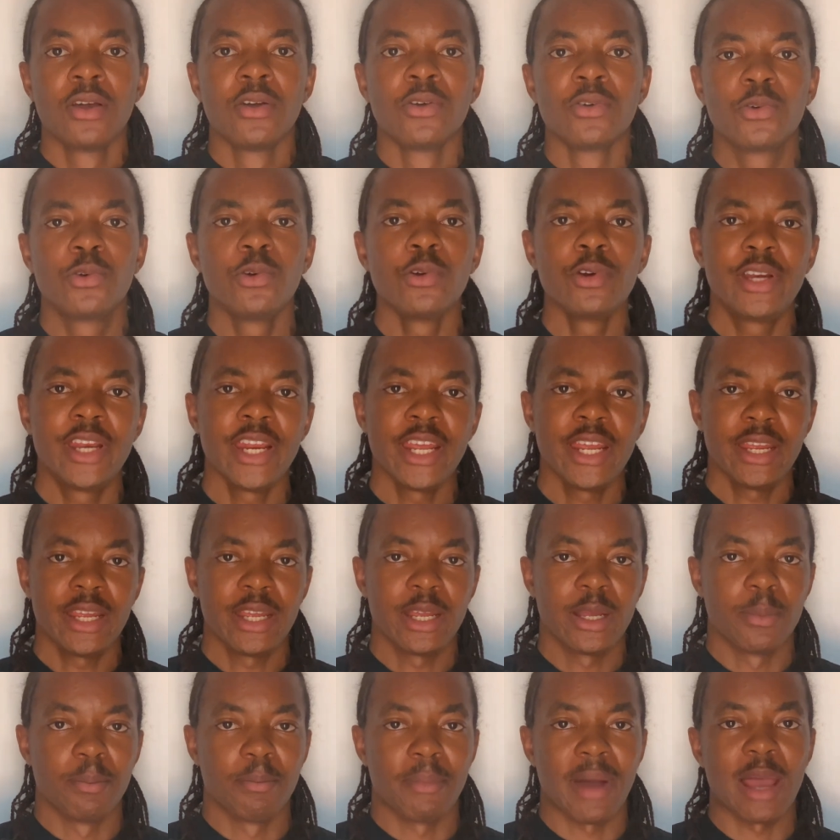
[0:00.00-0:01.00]
Good
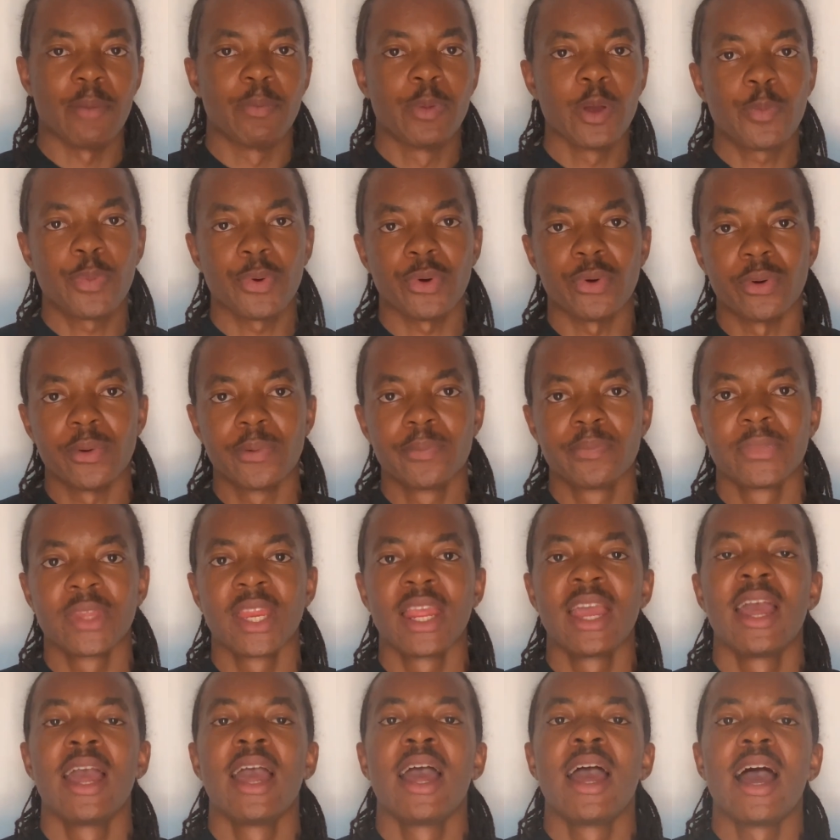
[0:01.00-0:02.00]
day, my people.
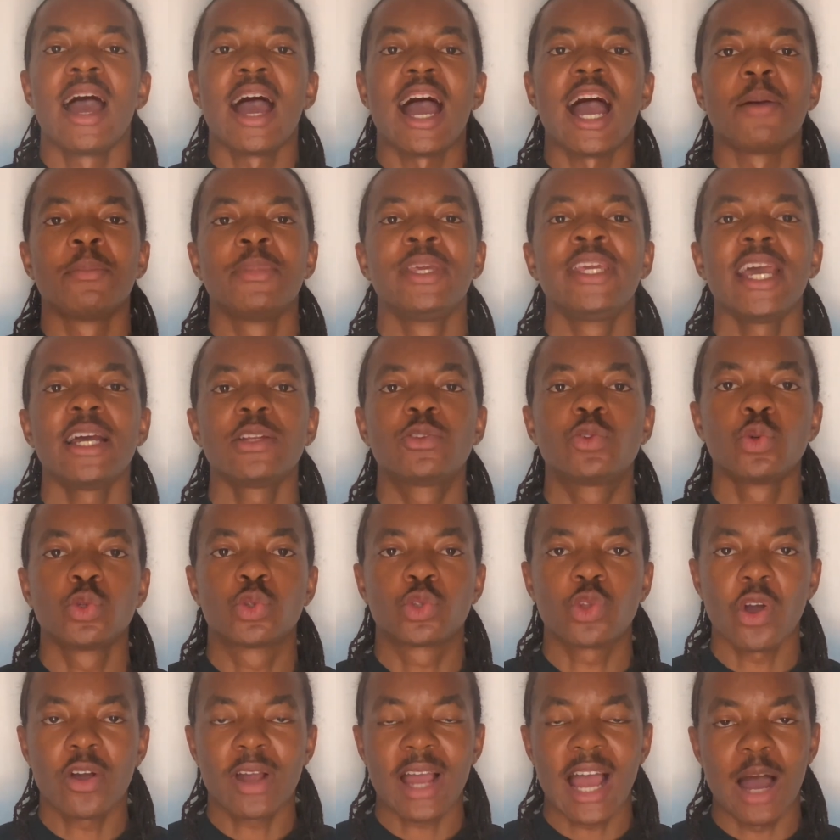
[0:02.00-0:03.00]
I'm here
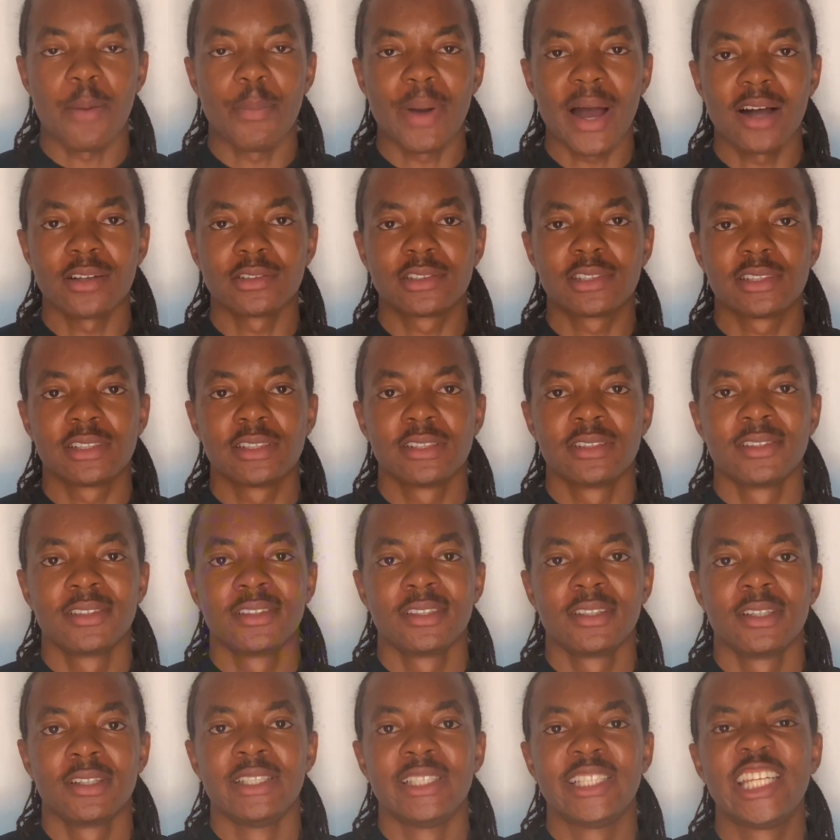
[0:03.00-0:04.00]
to talk about
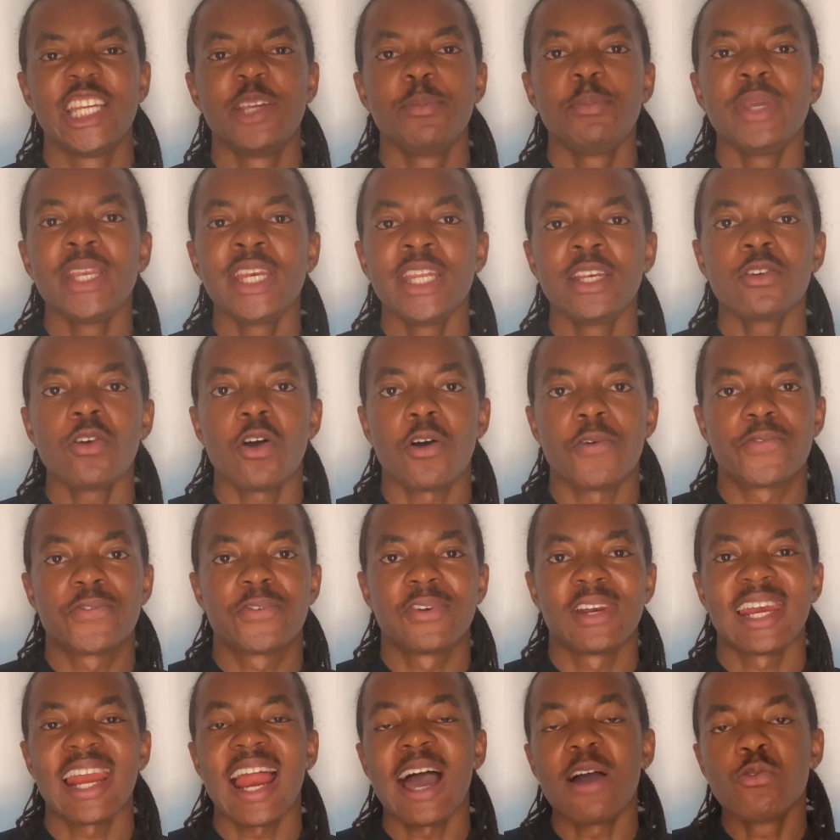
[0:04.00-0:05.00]
the meaning of
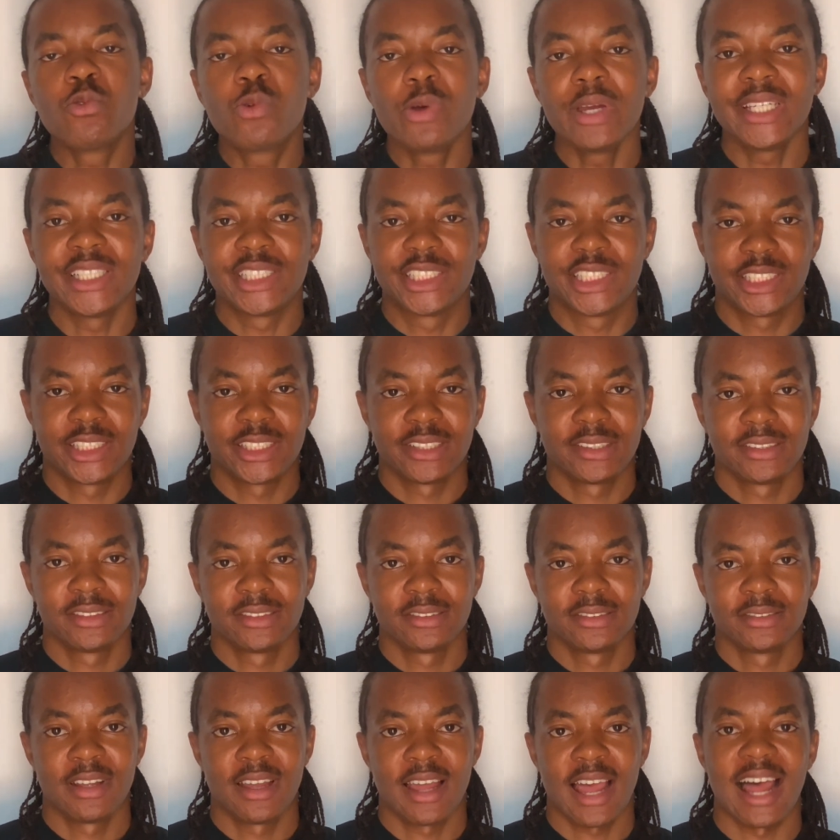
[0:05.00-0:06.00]
language
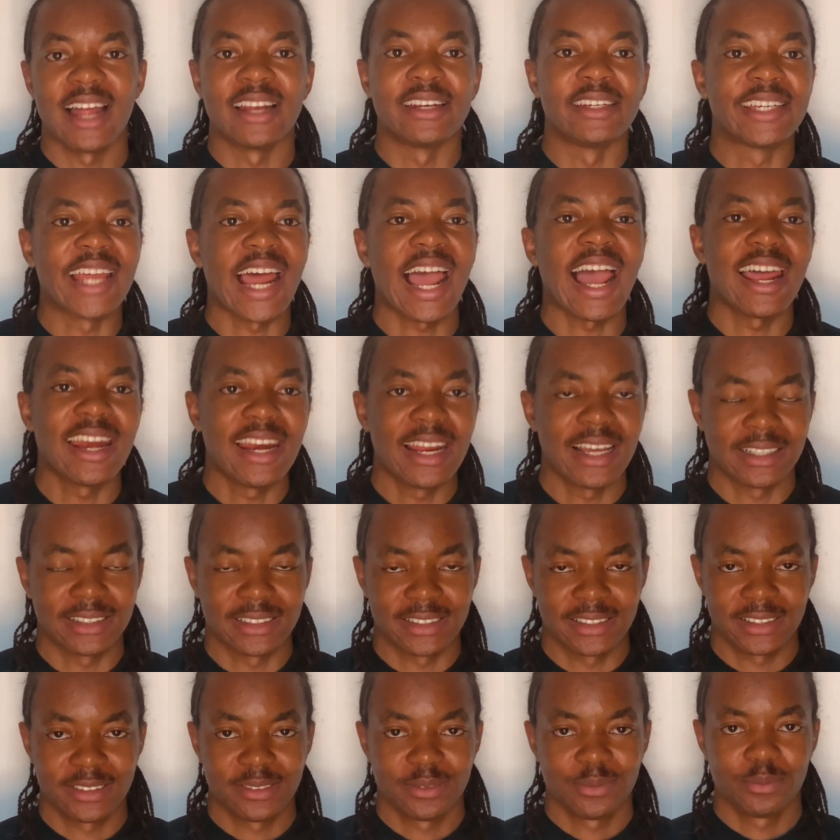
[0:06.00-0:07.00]
and
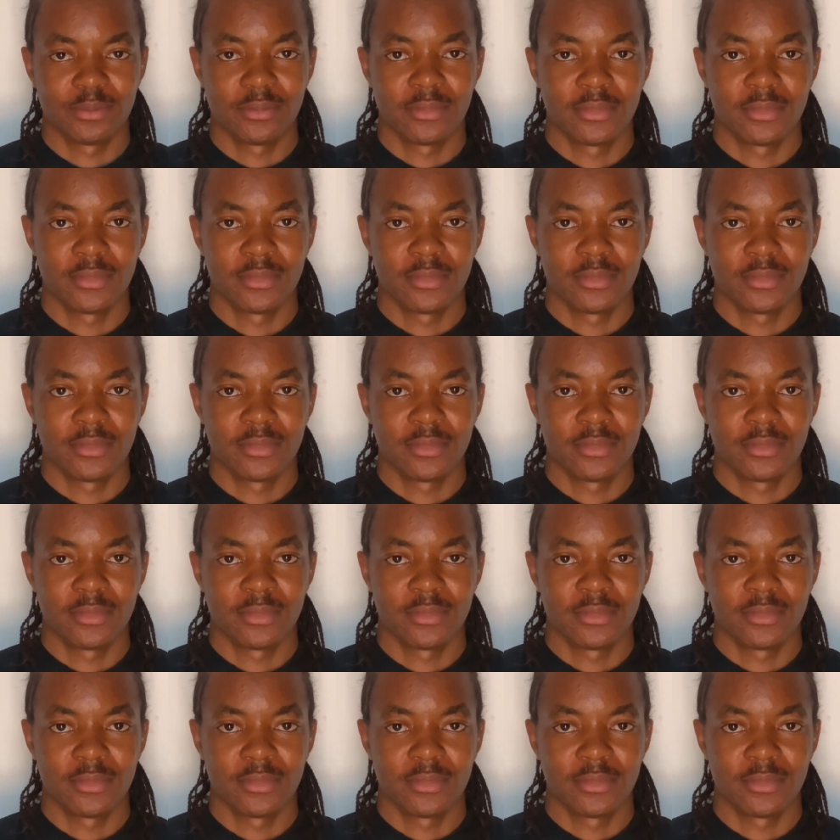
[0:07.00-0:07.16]
dialect.